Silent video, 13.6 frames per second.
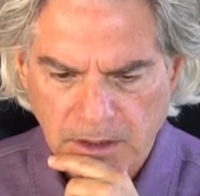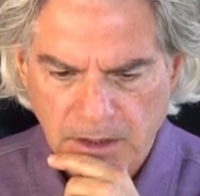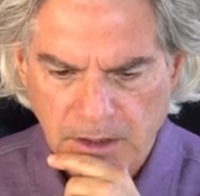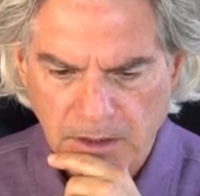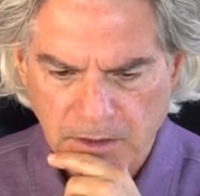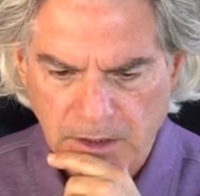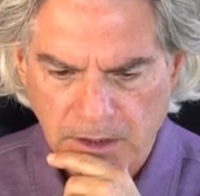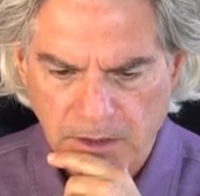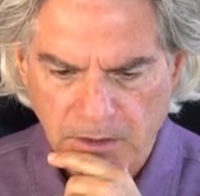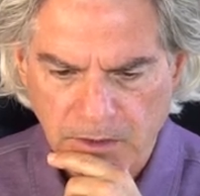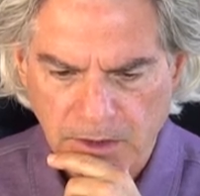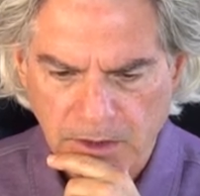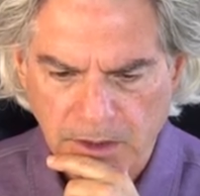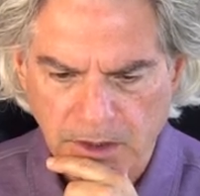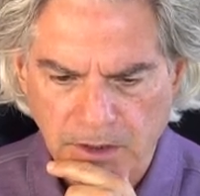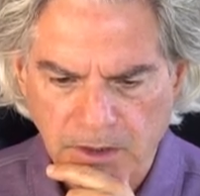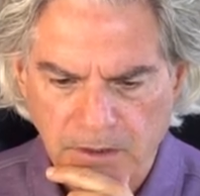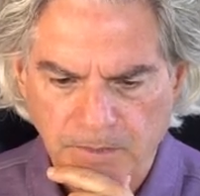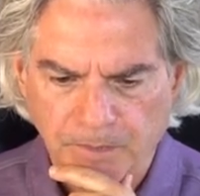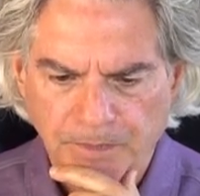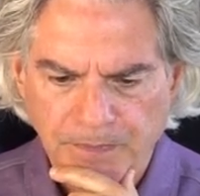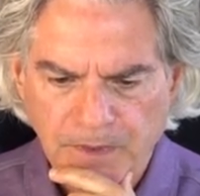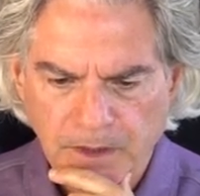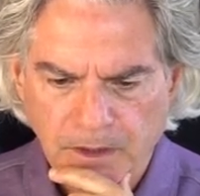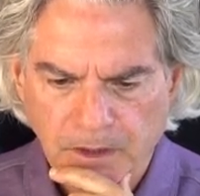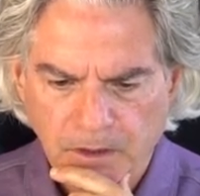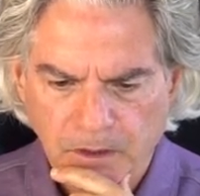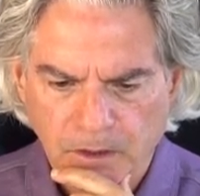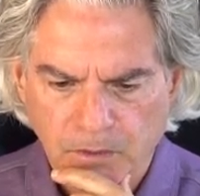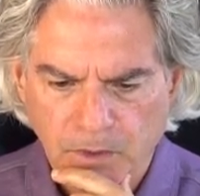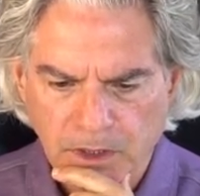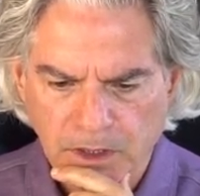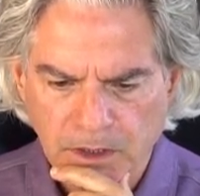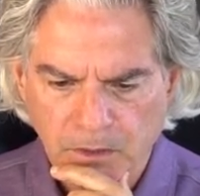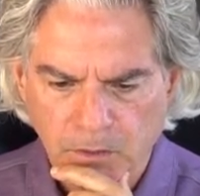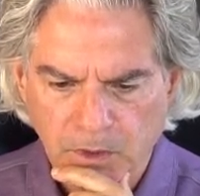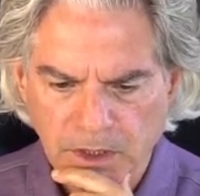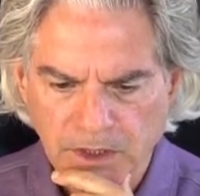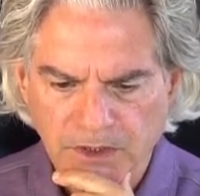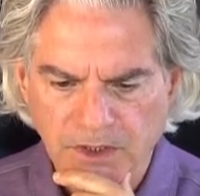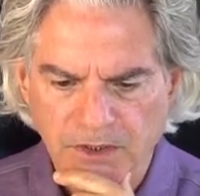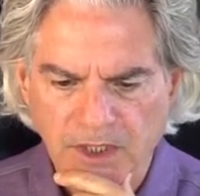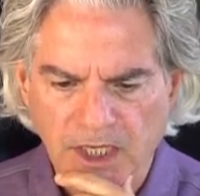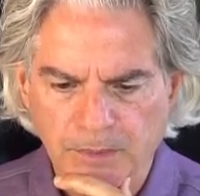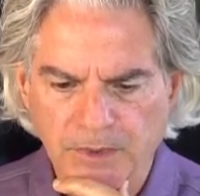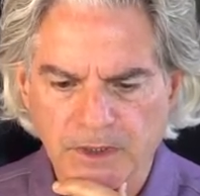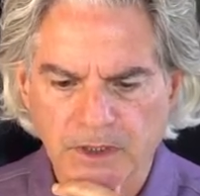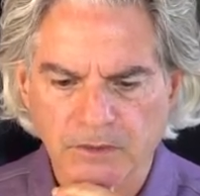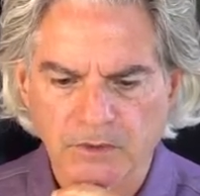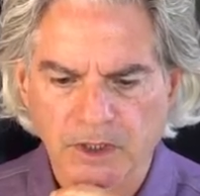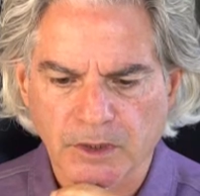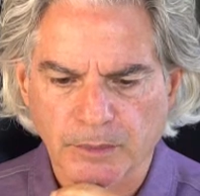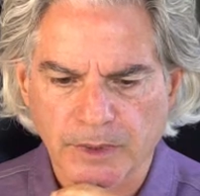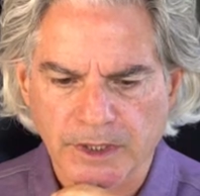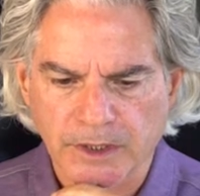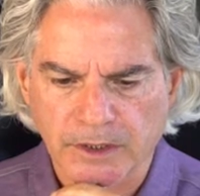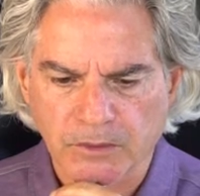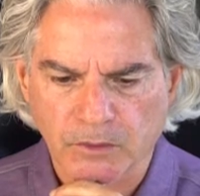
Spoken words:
Okay, going here. What else is happening in run banner?